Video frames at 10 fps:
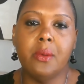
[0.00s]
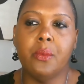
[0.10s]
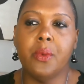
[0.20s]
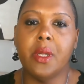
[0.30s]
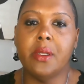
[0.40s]

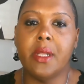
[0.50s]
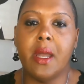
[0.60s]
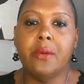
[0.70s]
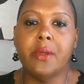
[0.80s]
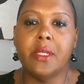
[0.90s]
We are
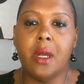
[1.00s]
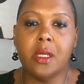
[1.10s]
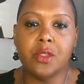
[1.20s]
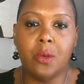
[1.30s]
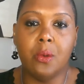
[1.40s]
now in
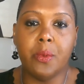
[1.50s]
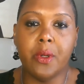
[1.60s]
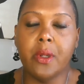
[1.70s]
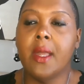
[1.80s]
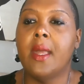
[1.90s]

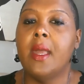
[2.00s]
October,